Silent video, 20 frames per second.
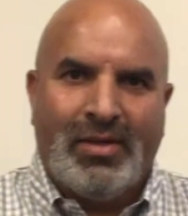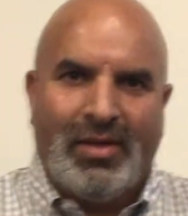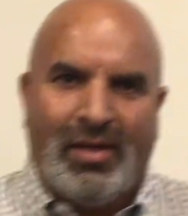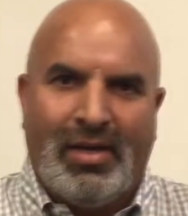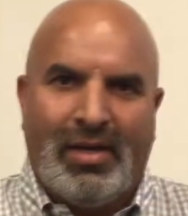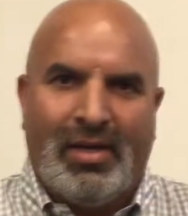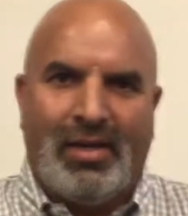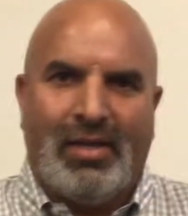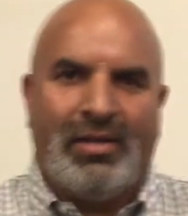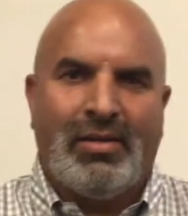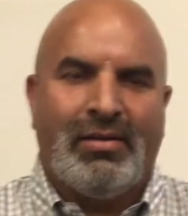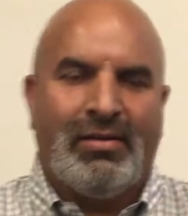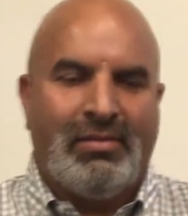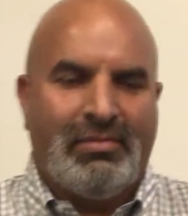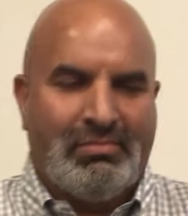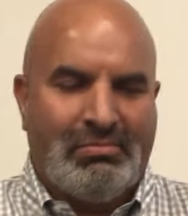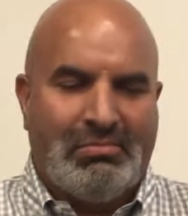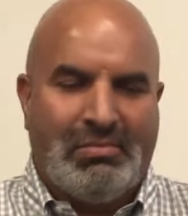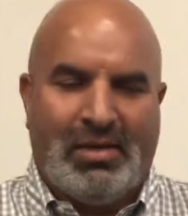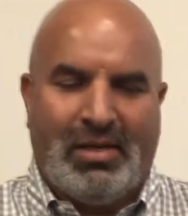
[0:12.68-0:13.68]
And
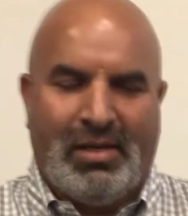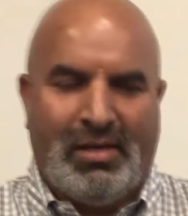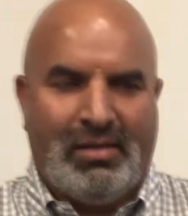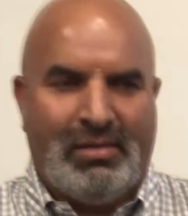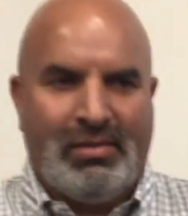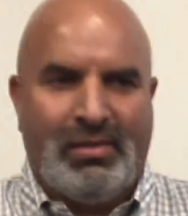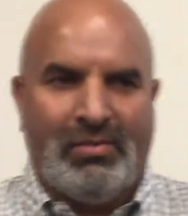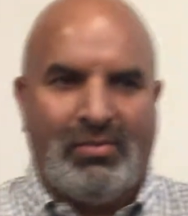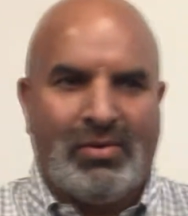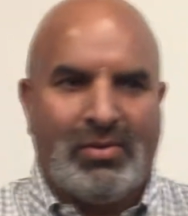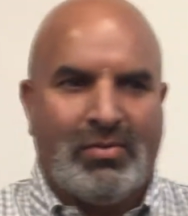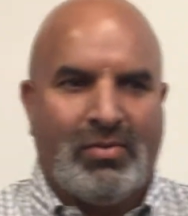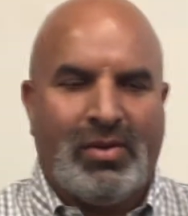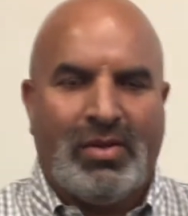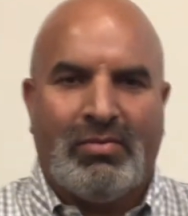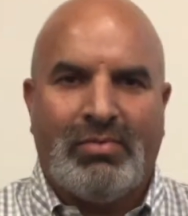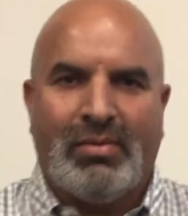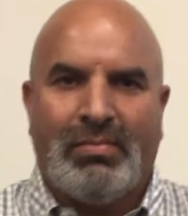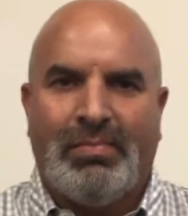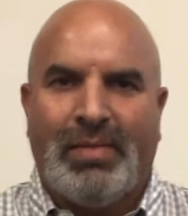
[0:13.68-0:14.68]
it was
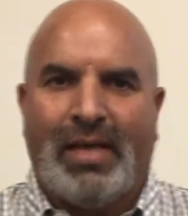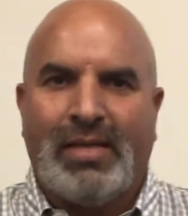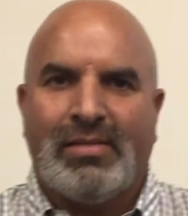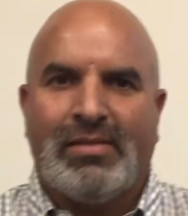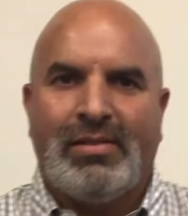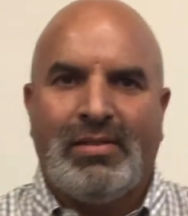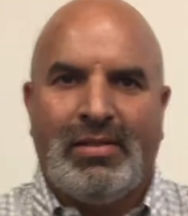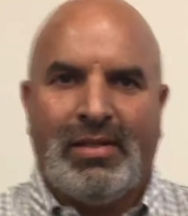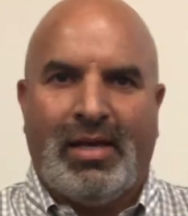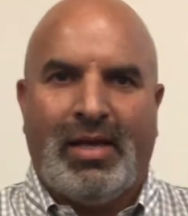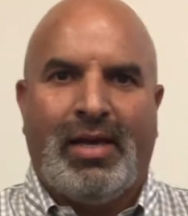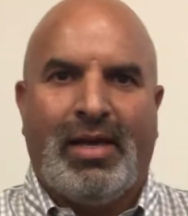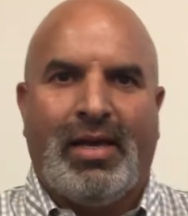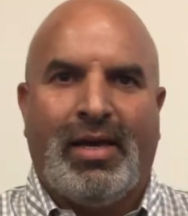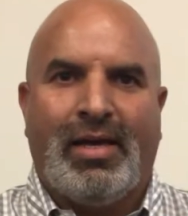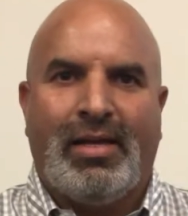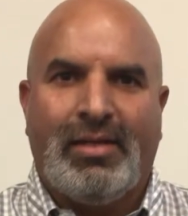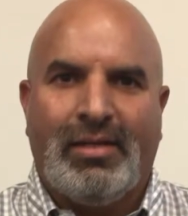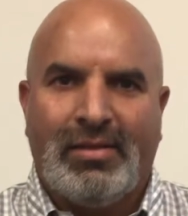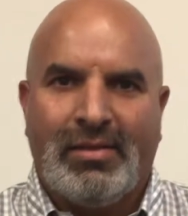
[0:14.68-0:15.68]
one of the best deals I
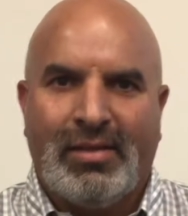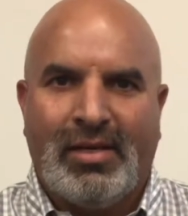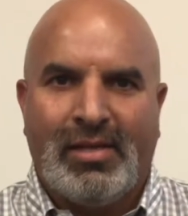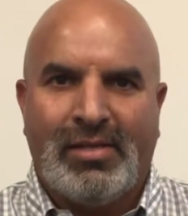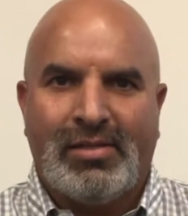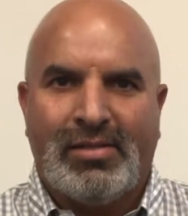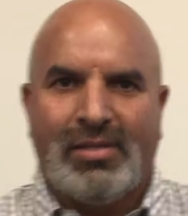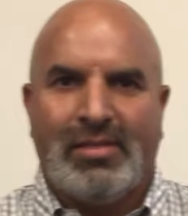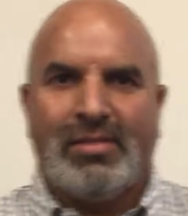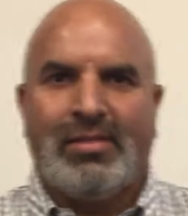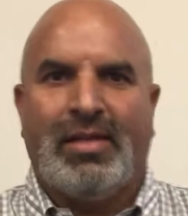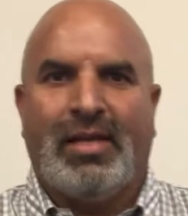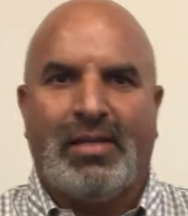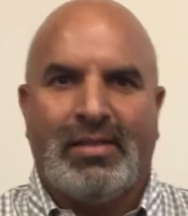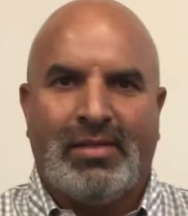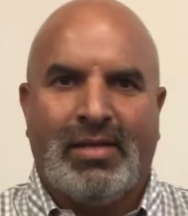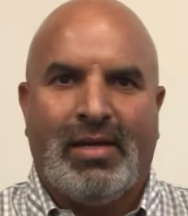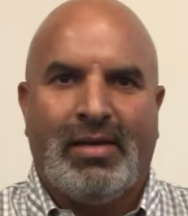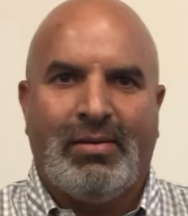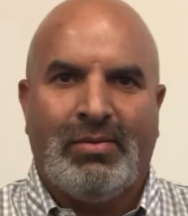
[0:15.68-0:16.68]
had. And since
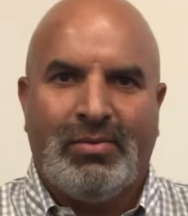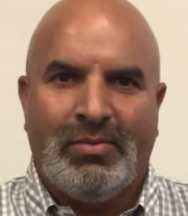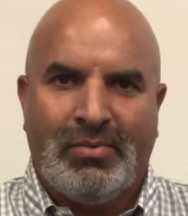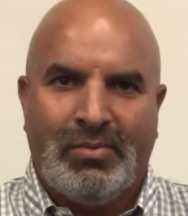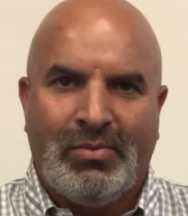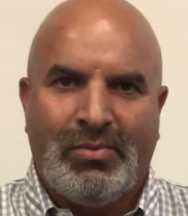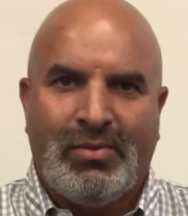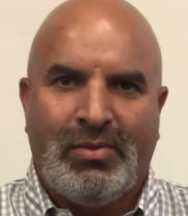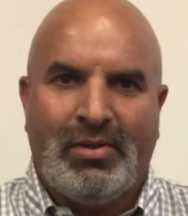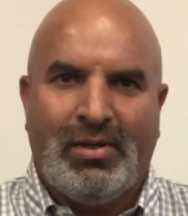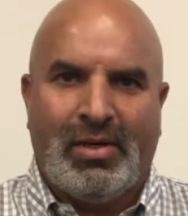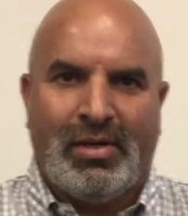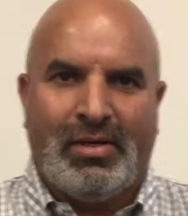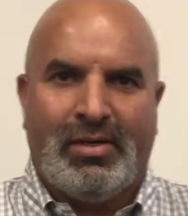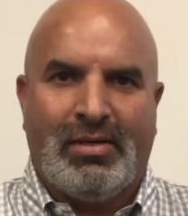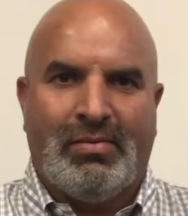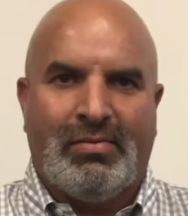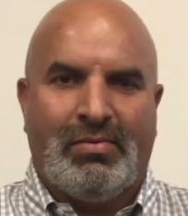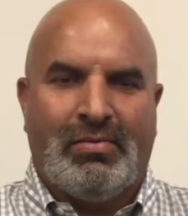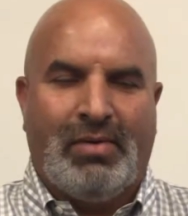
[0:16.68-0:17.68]
that time, we are
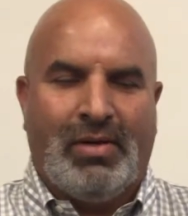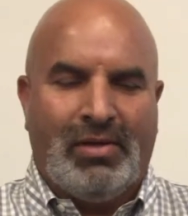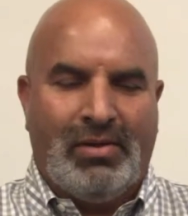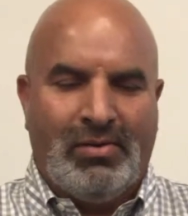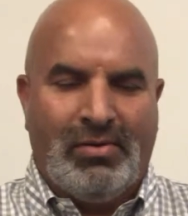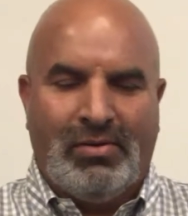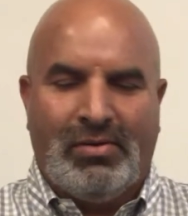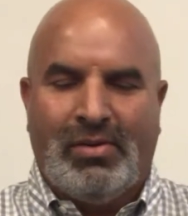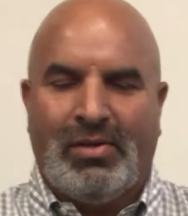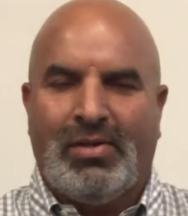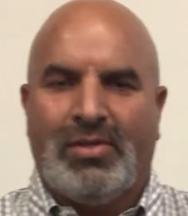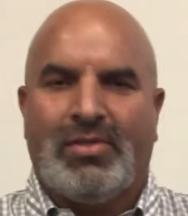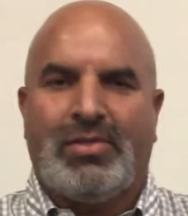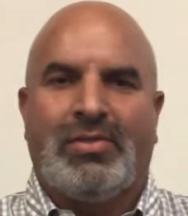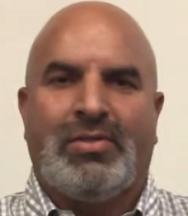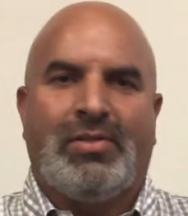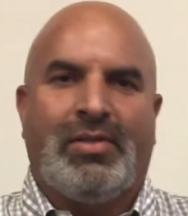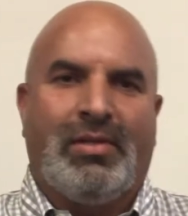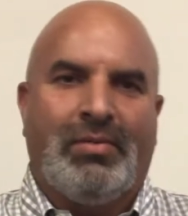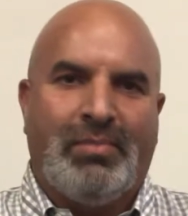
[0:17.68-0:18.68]
in a very good
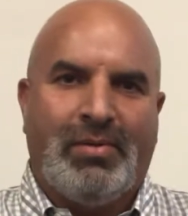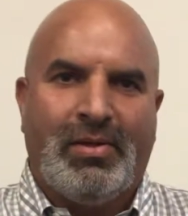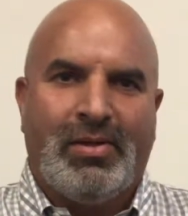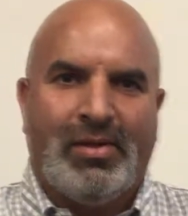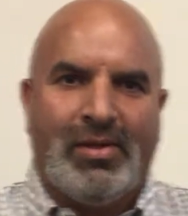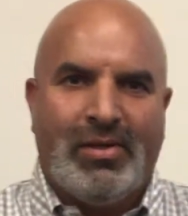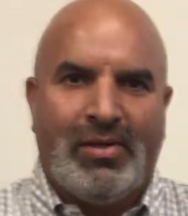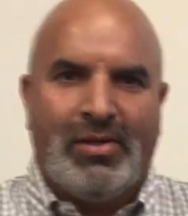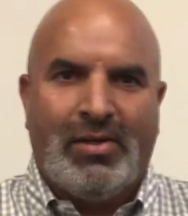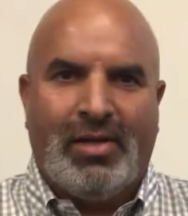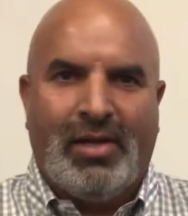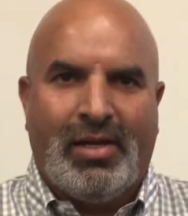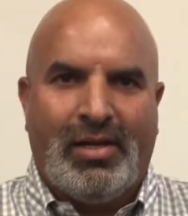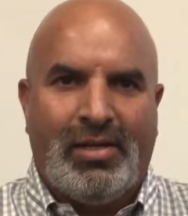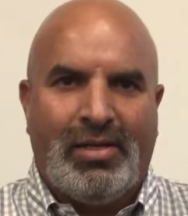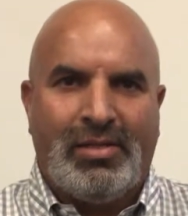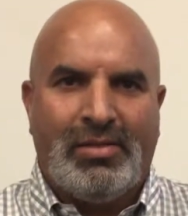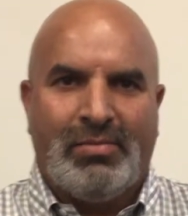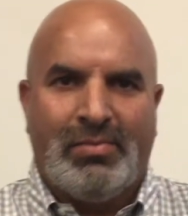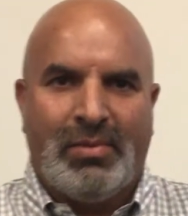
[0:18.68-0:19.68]
relationship. And
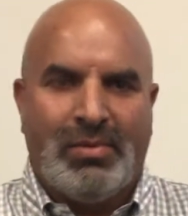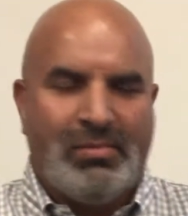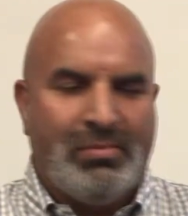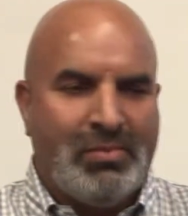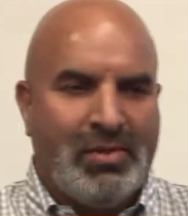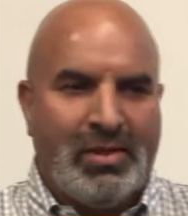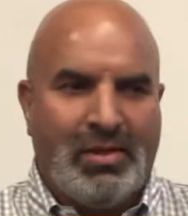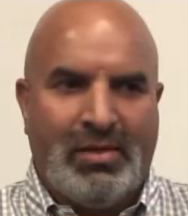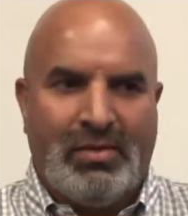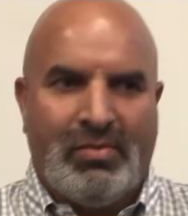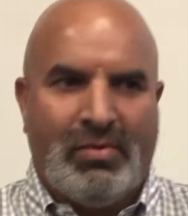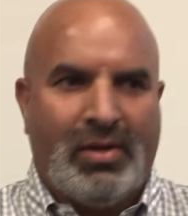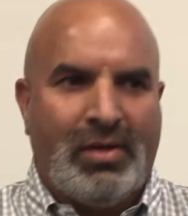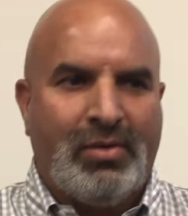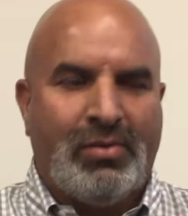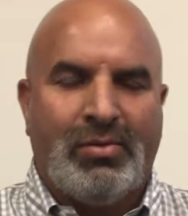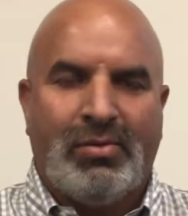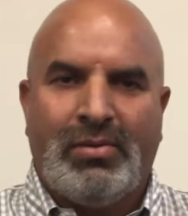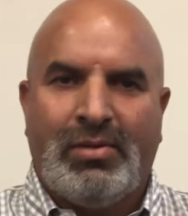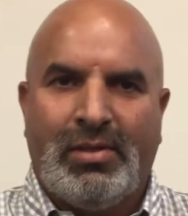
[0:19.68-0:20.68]
he's been bringing very
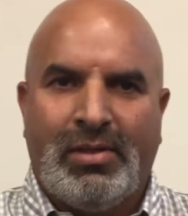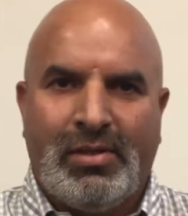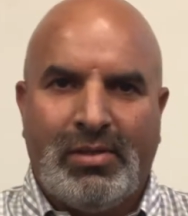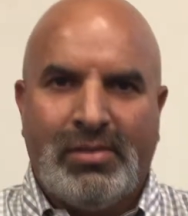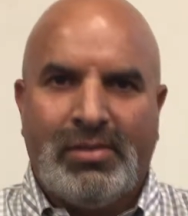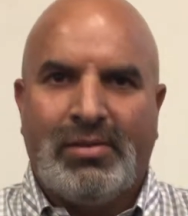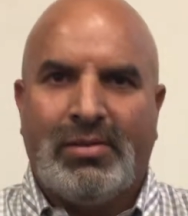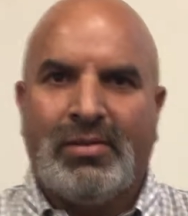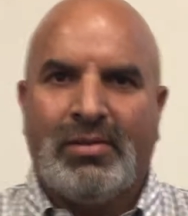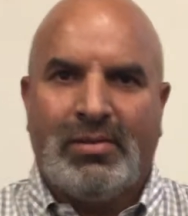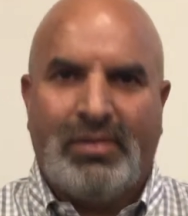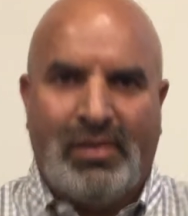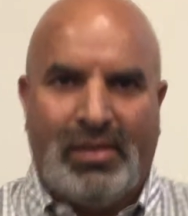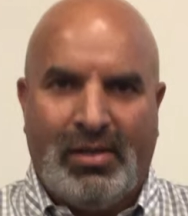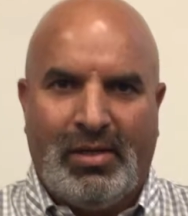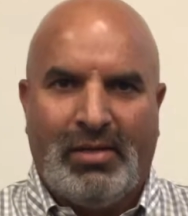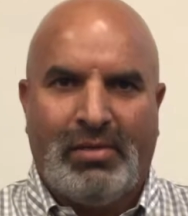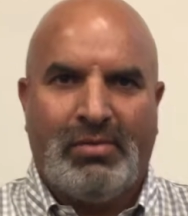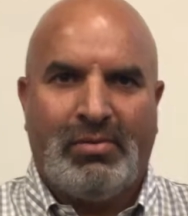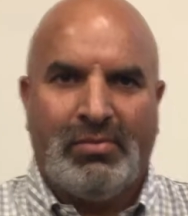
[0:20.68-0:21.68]
good deals
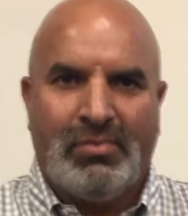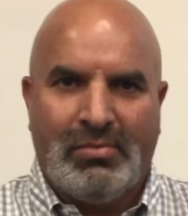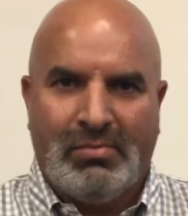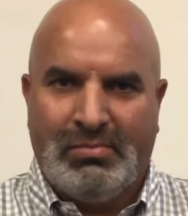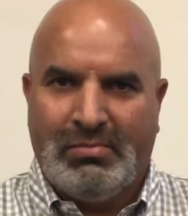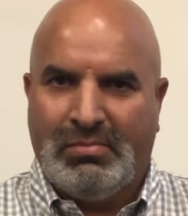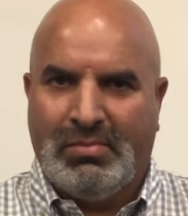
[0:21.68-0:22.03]
and